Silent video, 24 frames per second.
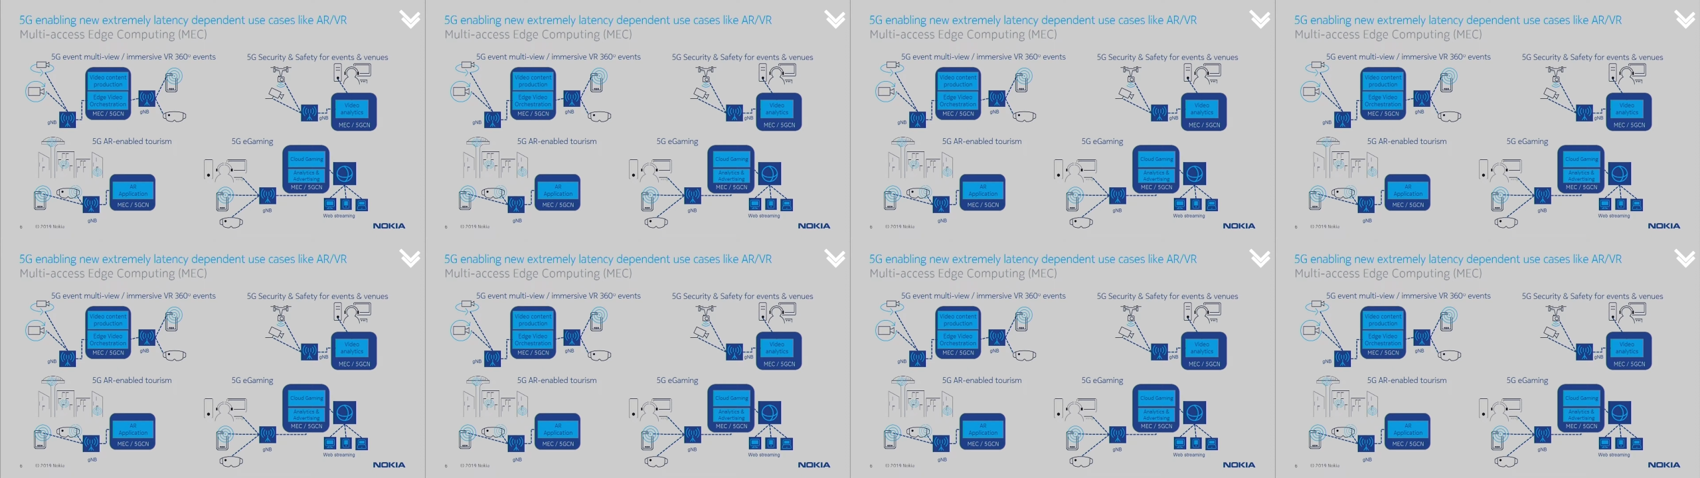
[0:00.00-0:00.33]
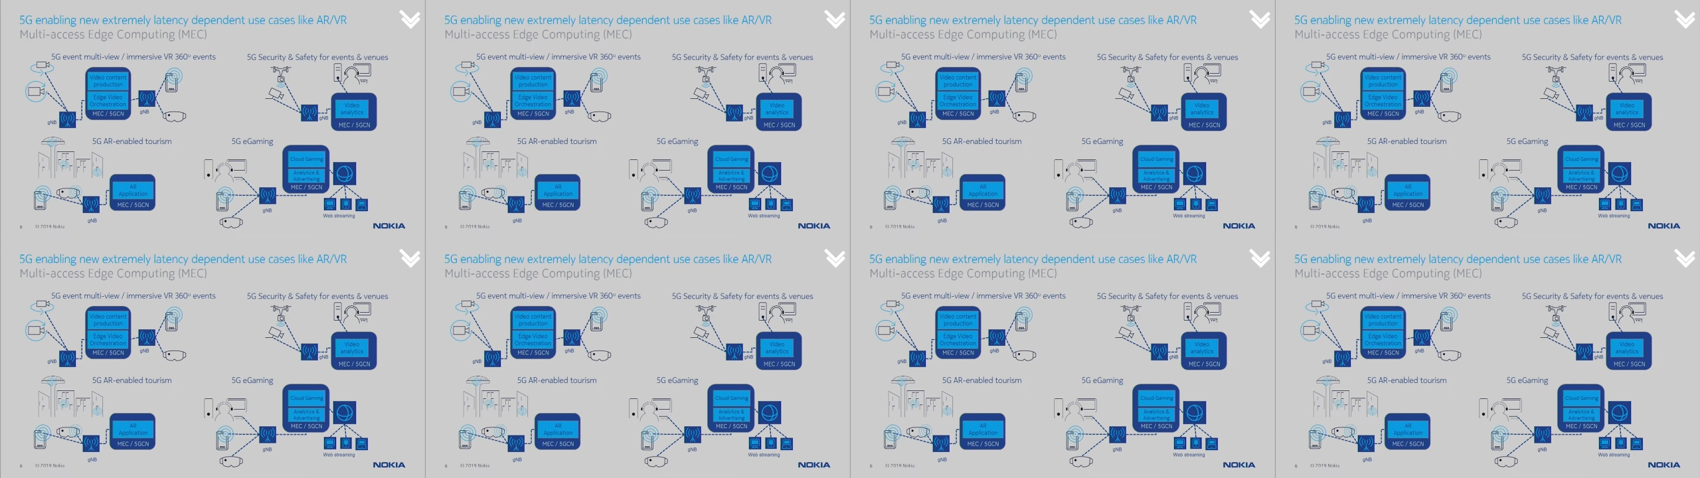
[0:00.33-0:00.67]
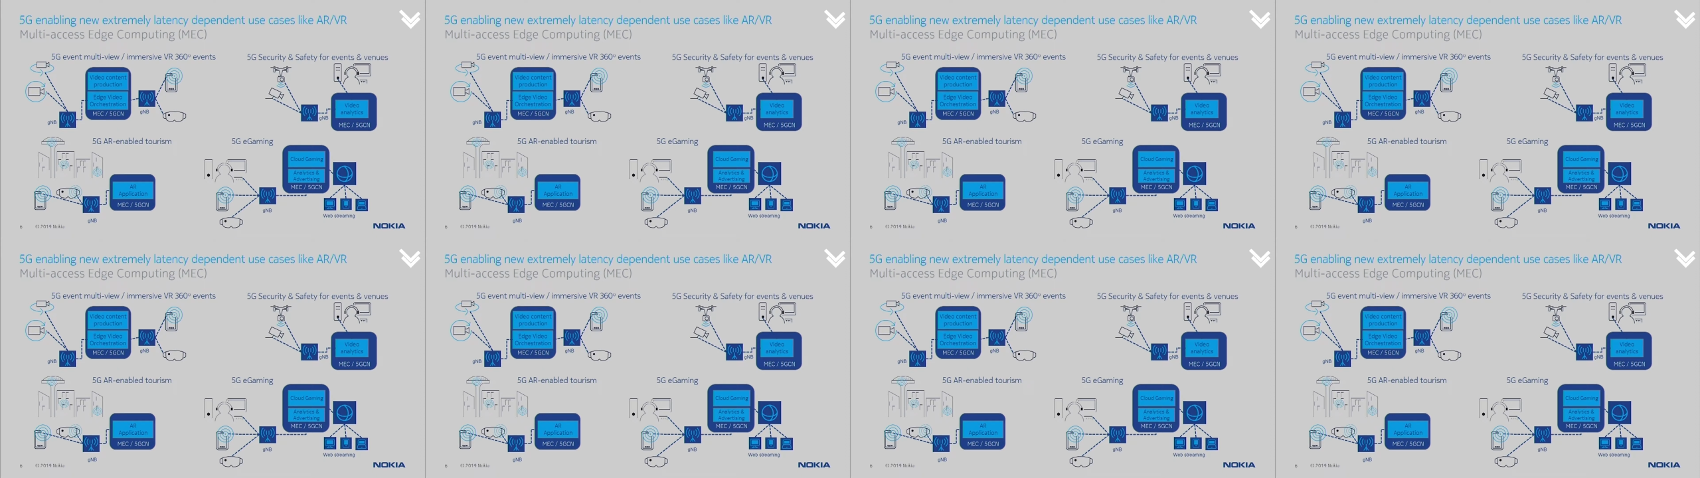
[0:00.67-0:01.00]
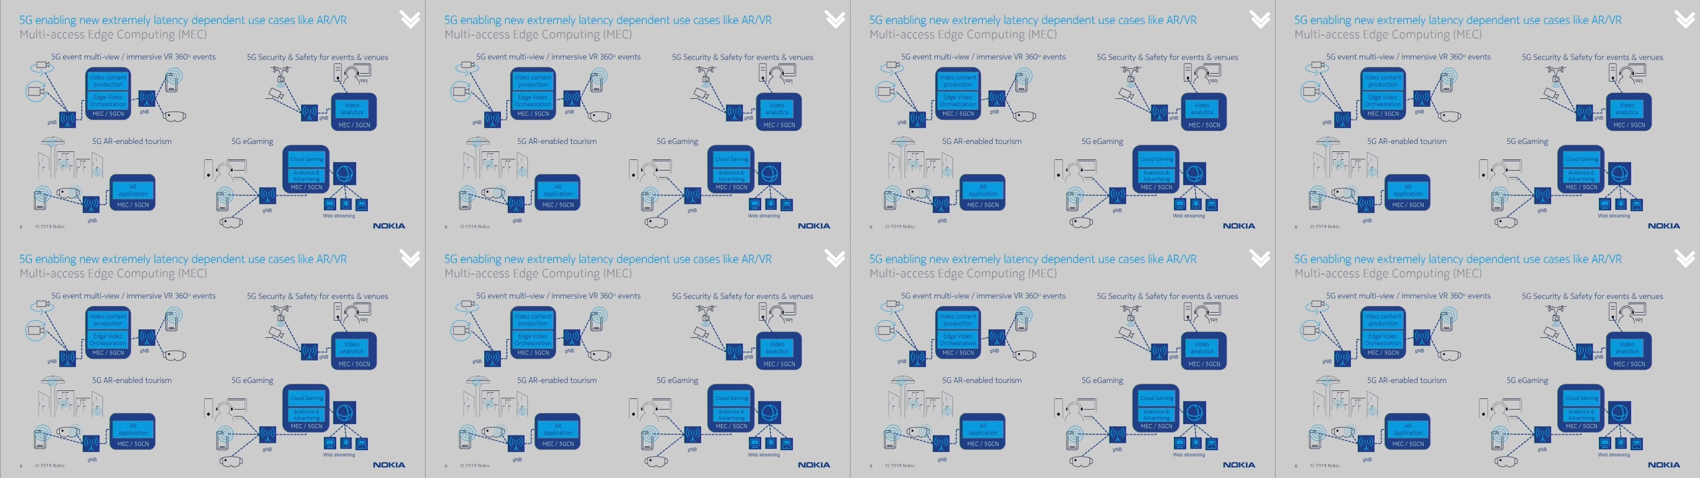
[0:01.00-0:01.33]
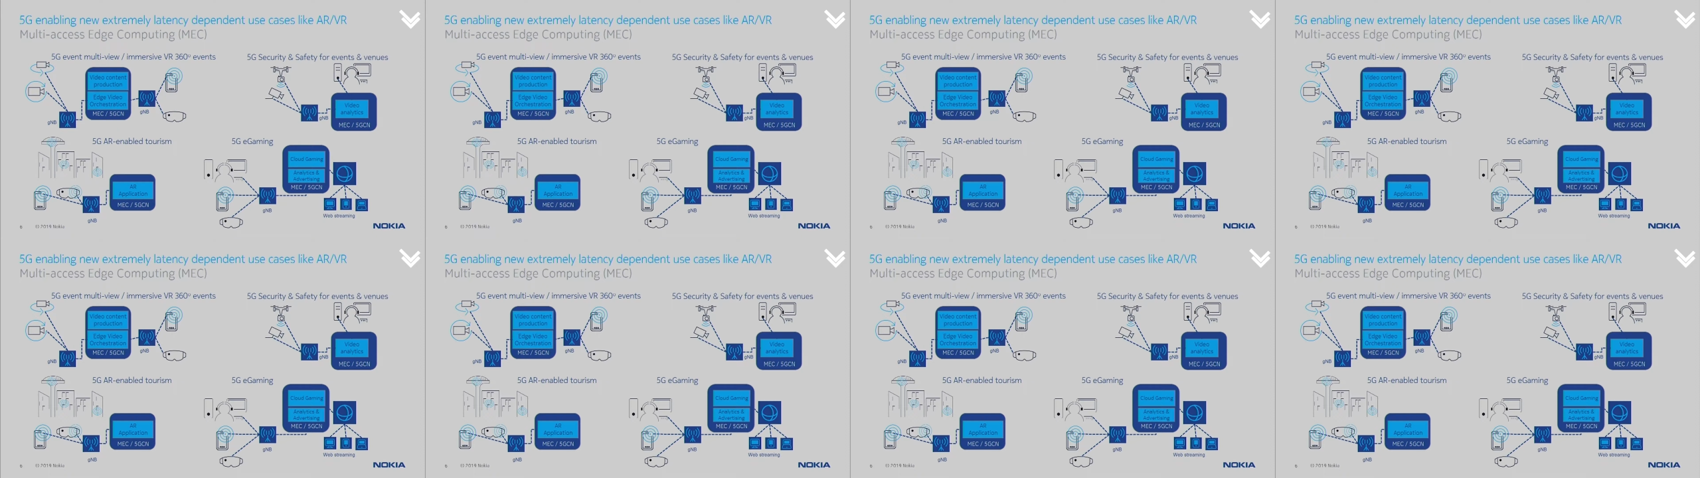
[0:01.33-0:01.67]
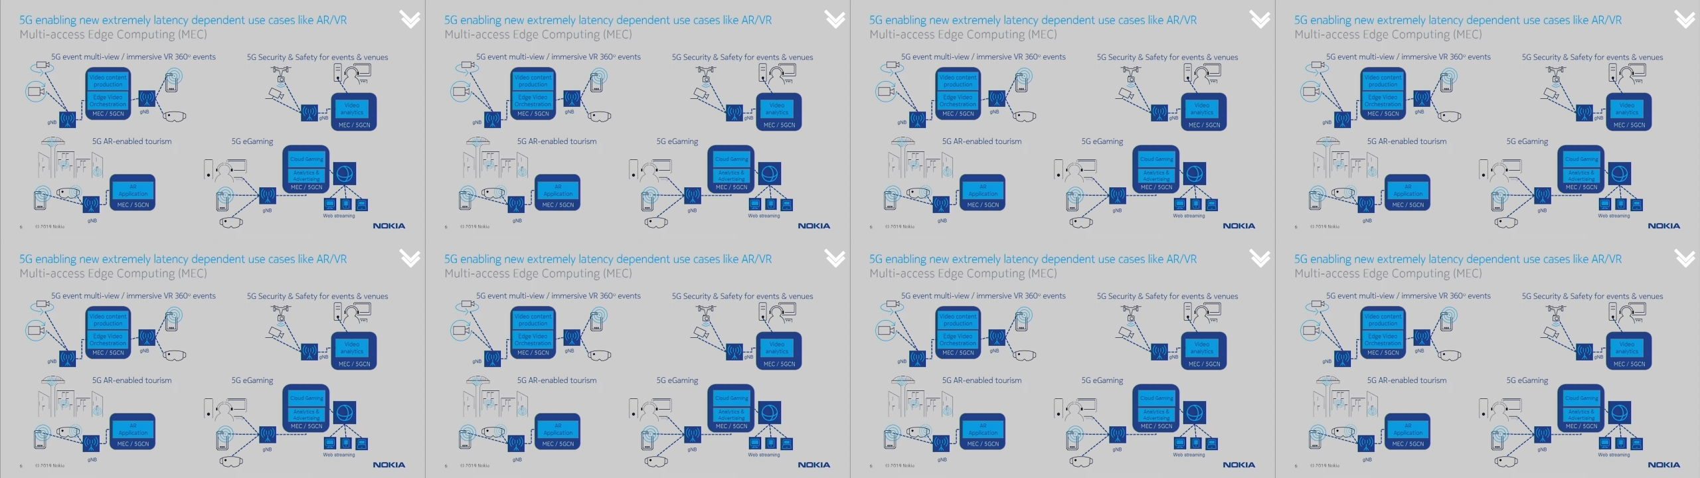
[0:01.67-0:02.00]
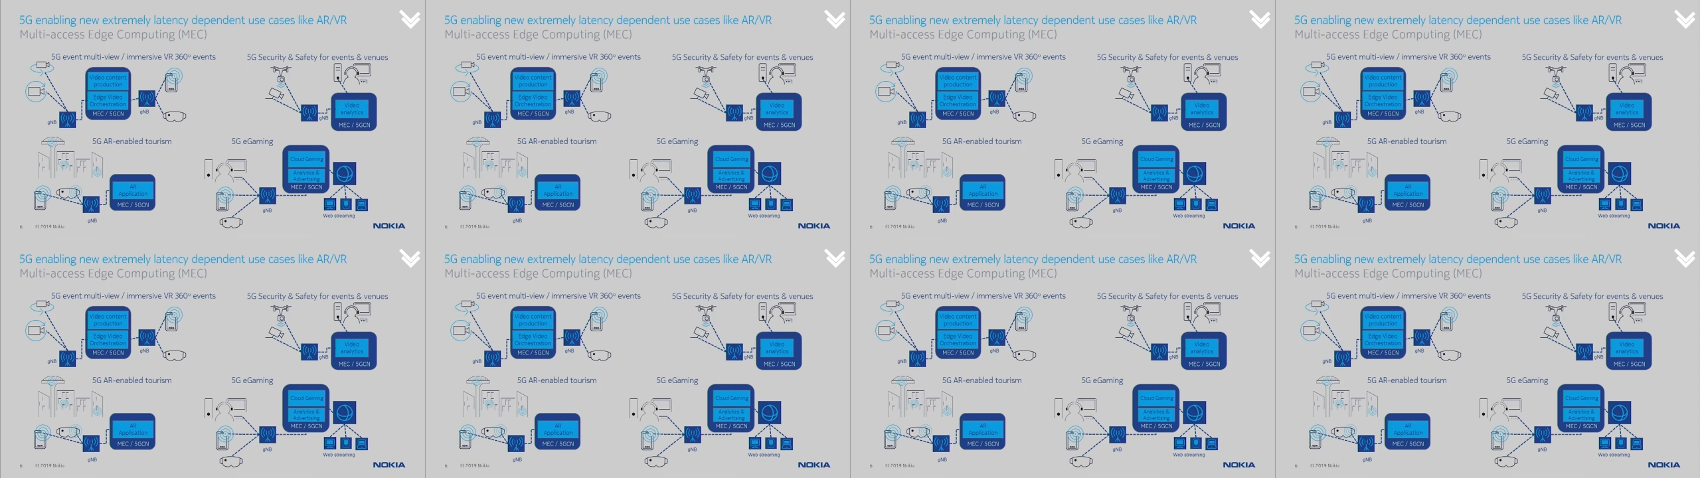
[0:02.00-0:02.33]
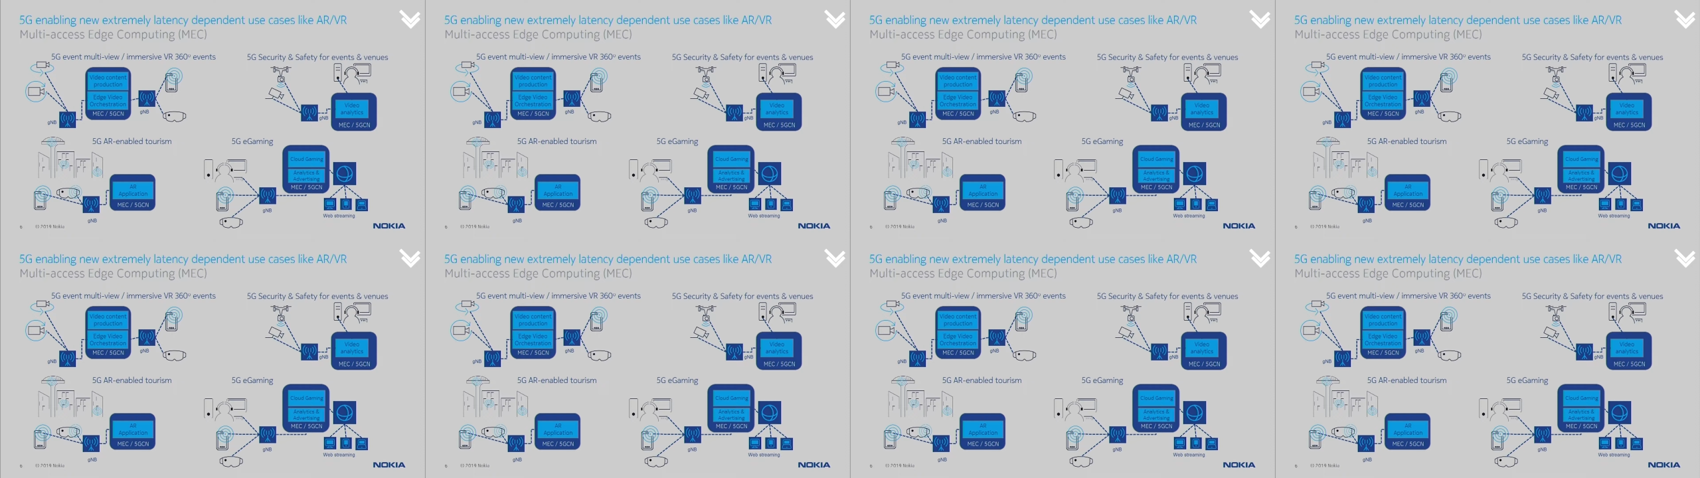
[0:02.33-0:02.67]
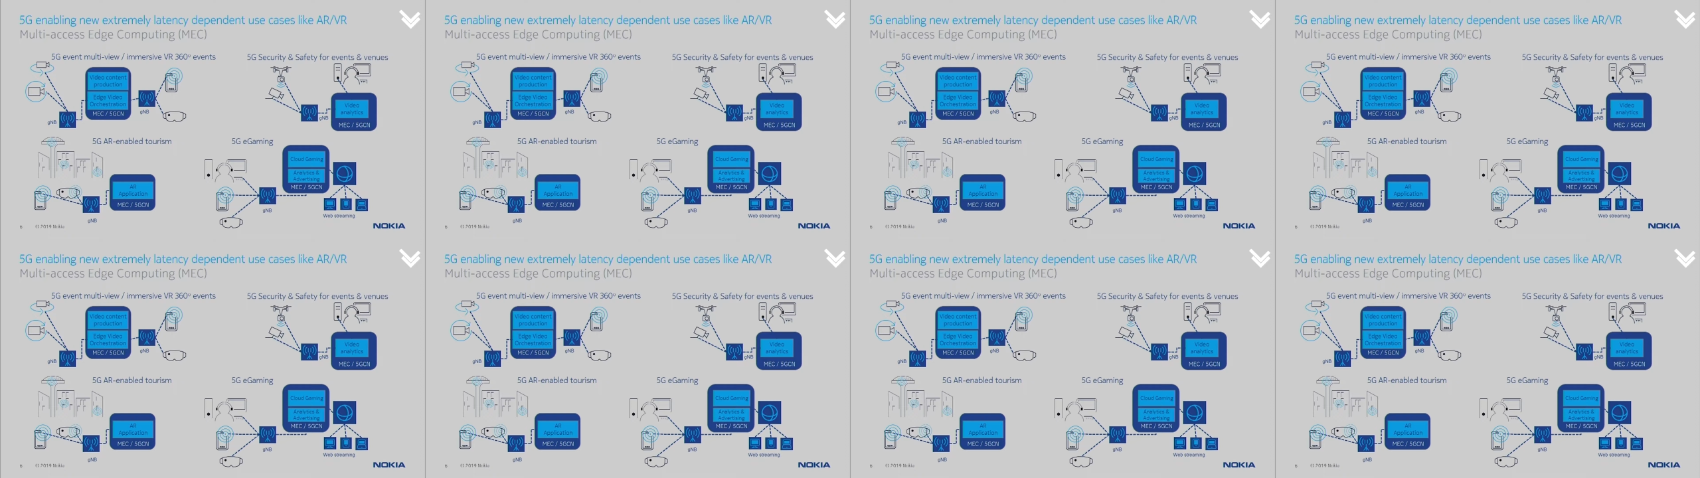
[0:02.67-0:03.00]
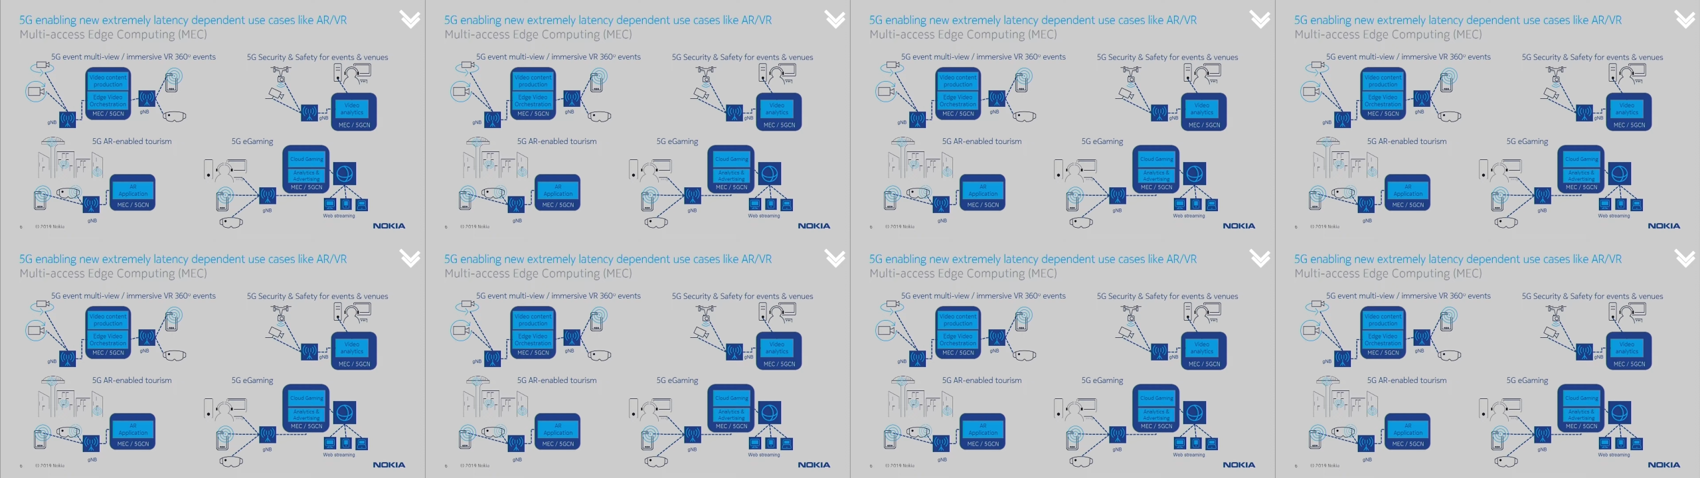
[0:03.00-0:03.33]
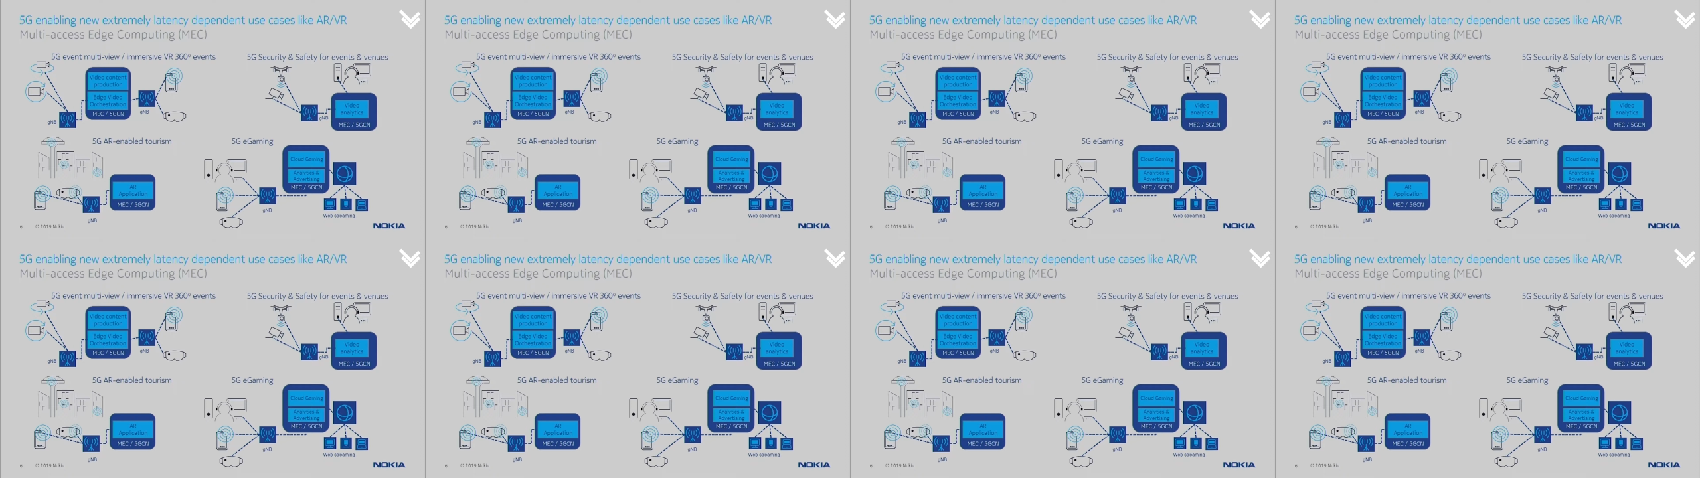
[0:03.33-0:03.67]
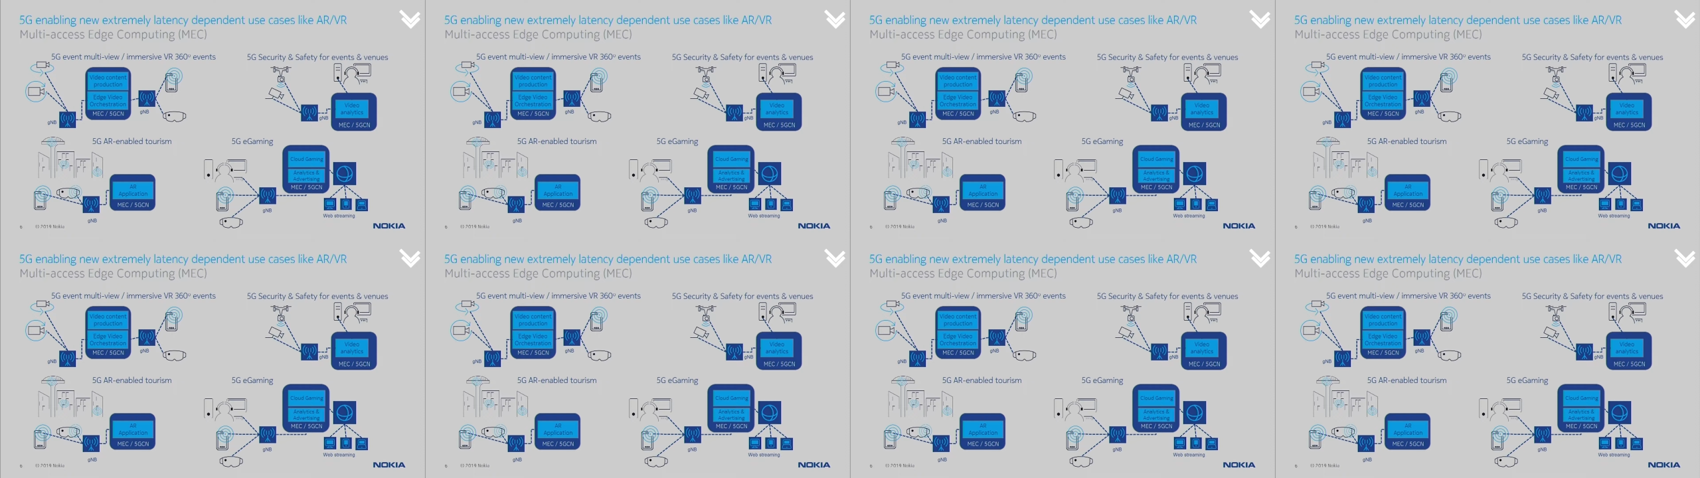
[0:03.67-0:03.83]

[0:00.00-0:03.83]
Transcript: [unreadable: no face in view]